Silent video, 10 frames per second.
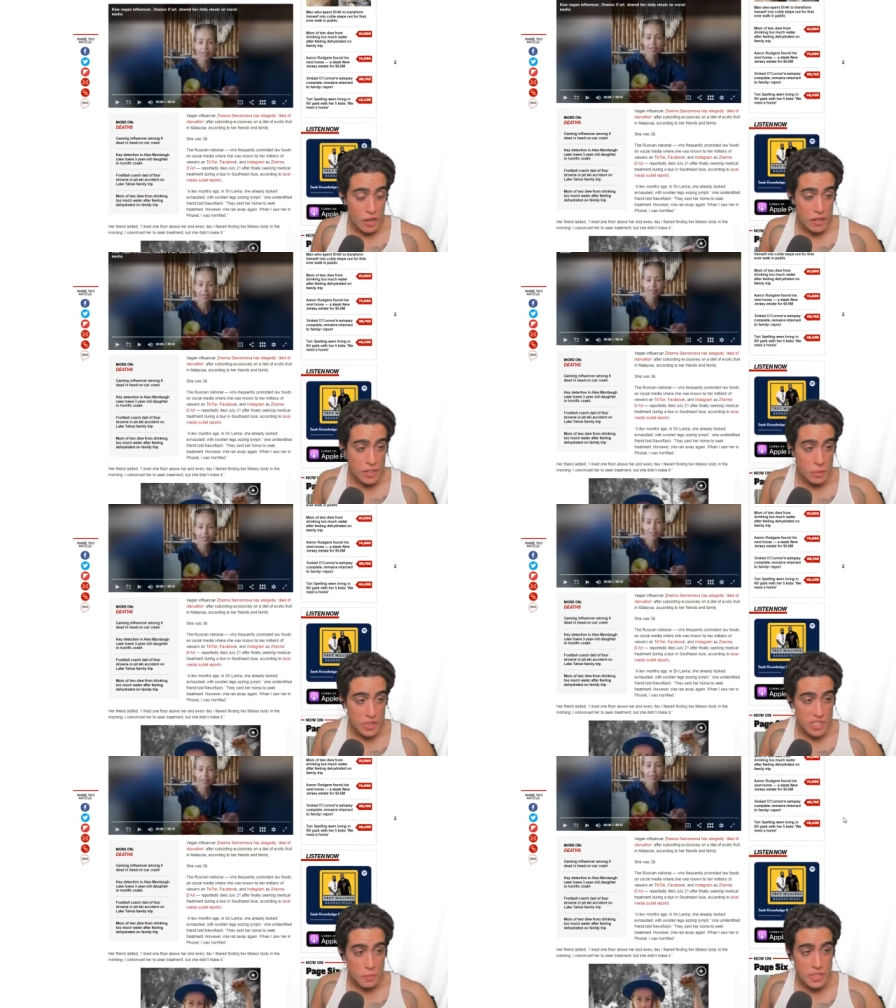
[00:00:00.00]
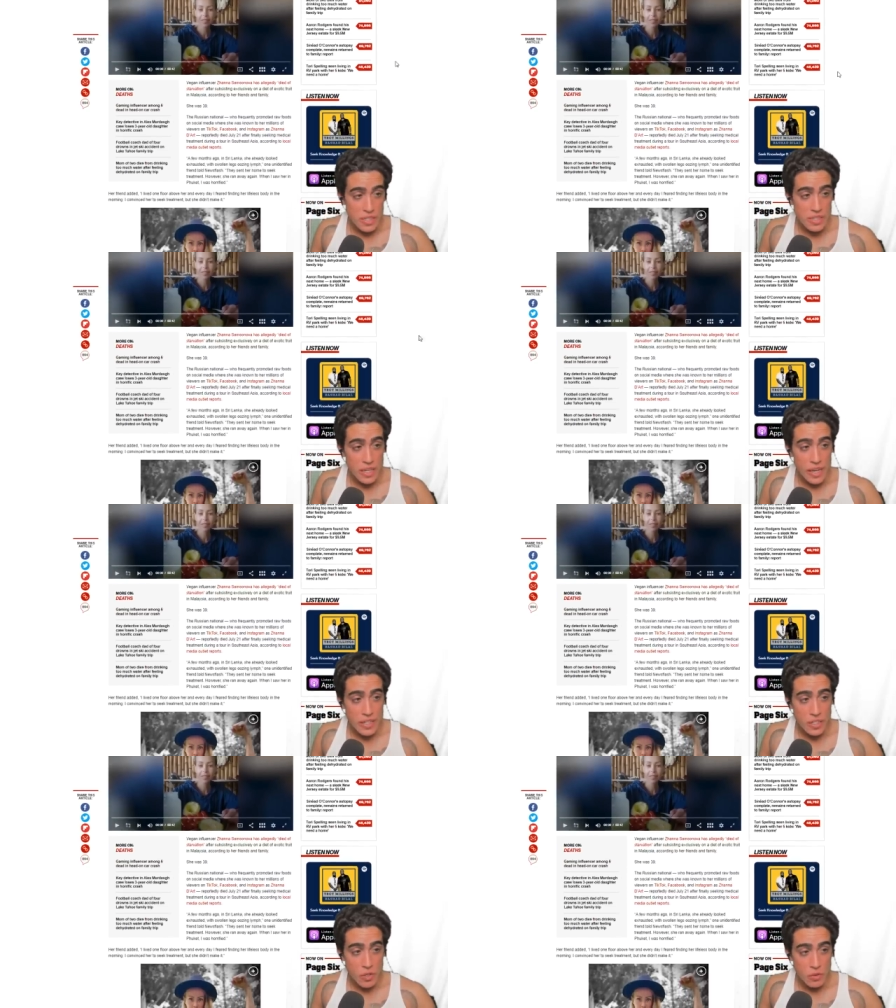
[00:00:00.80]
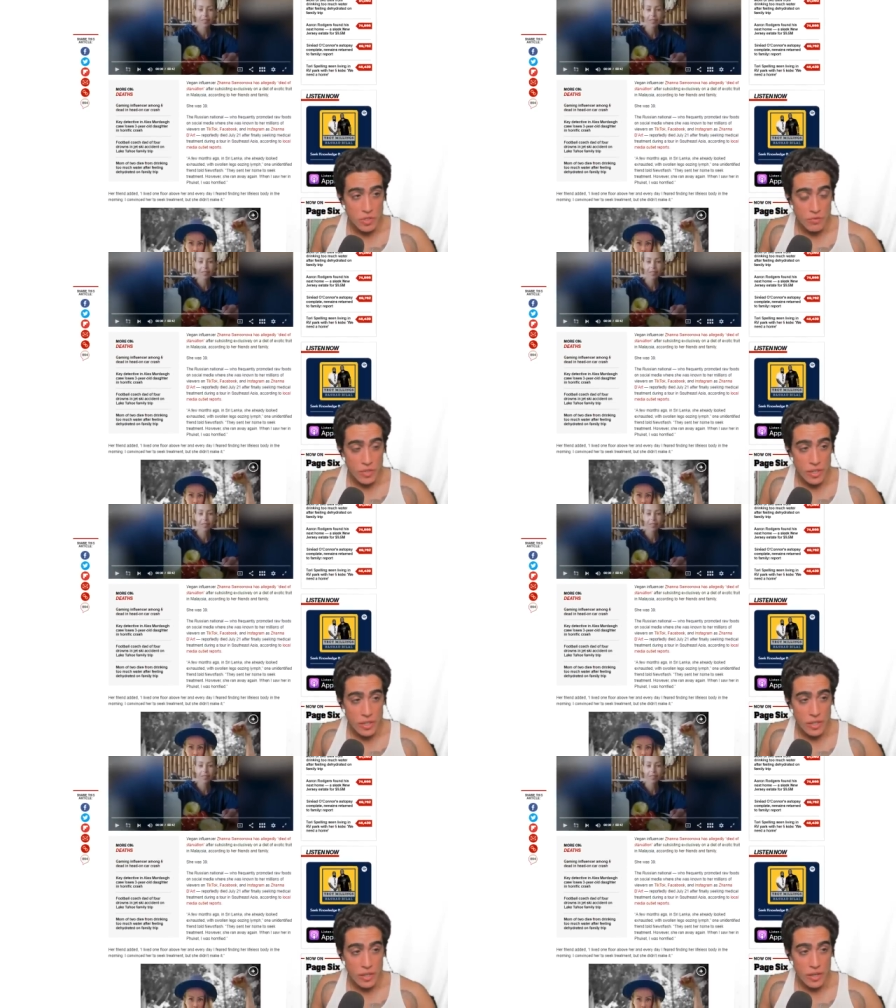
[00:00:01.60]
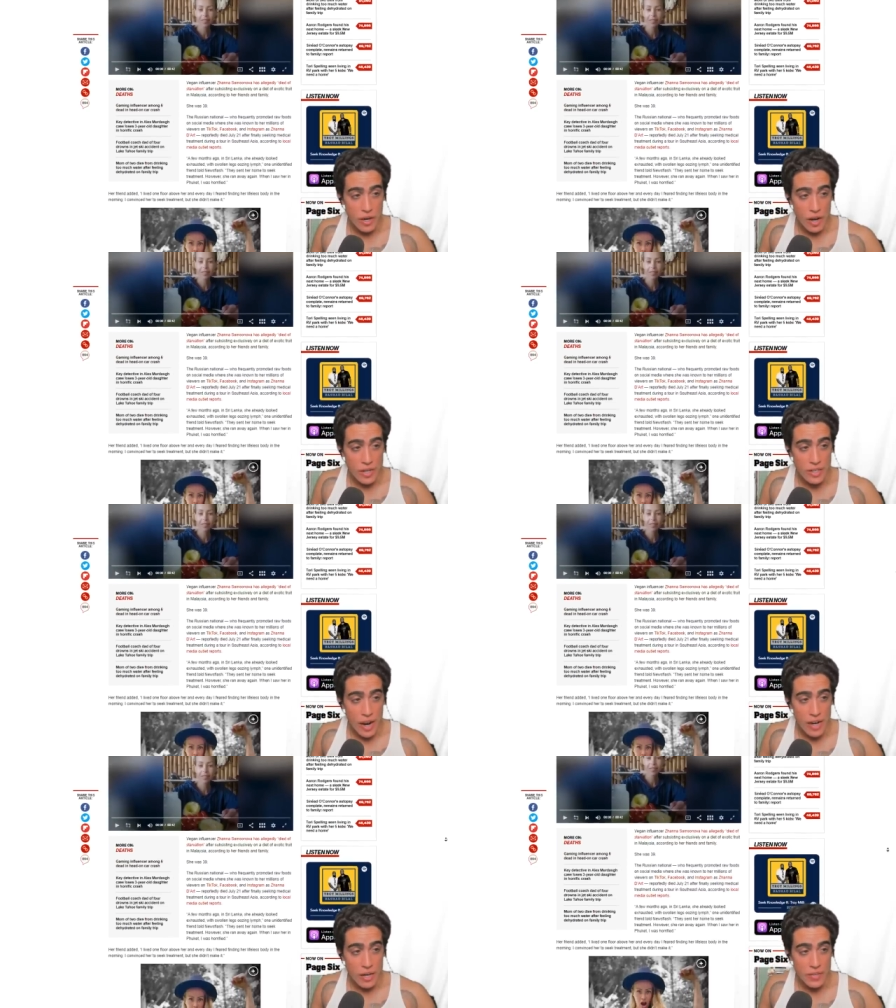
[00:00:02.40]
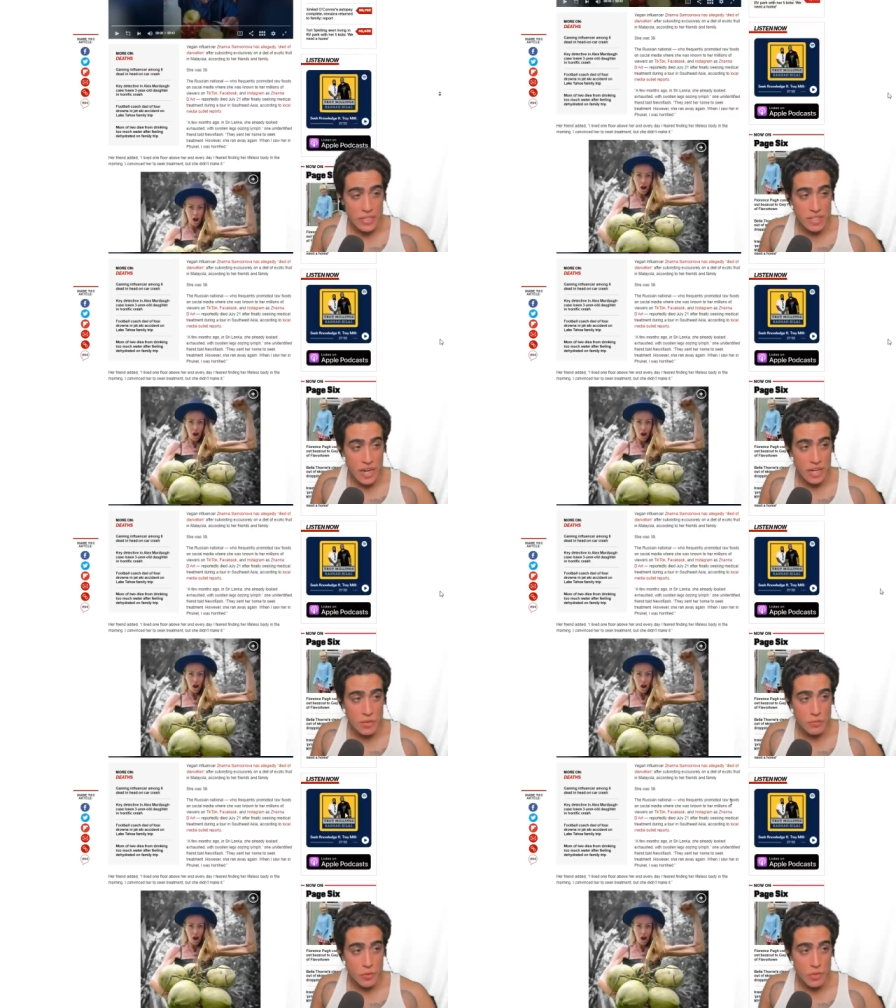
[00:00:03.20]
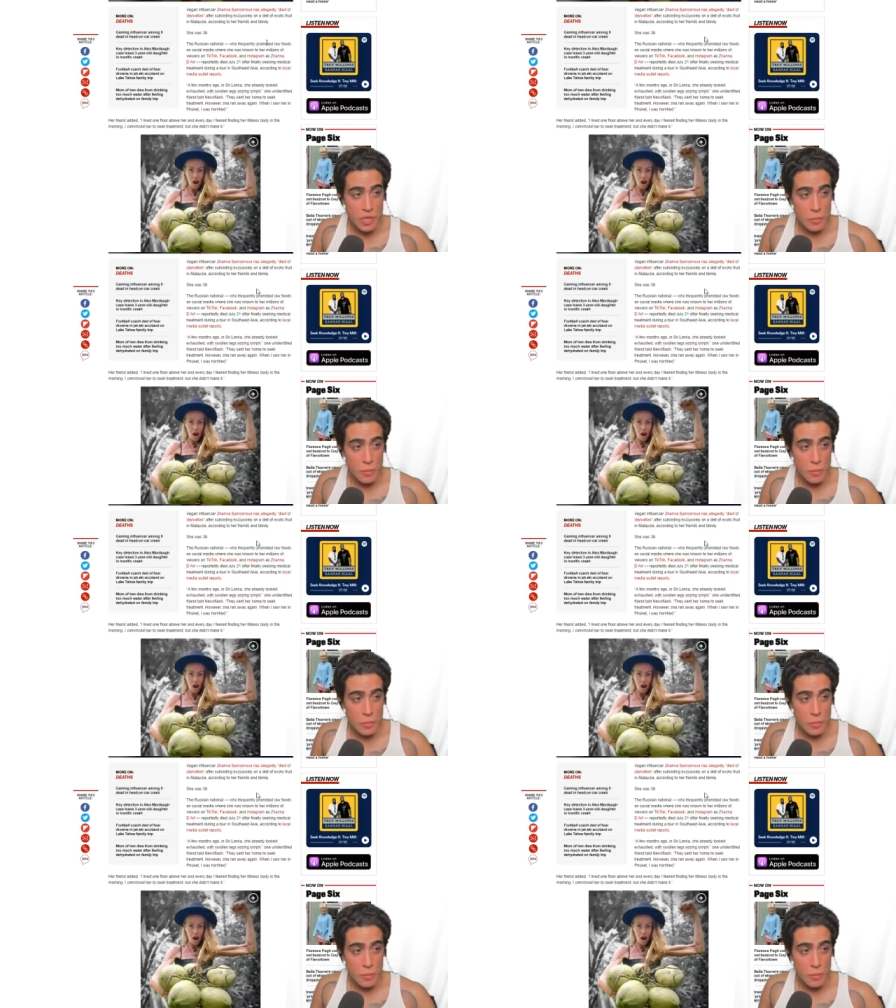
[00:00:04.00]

She was subsisting exclusively on a diet of exotic fruit in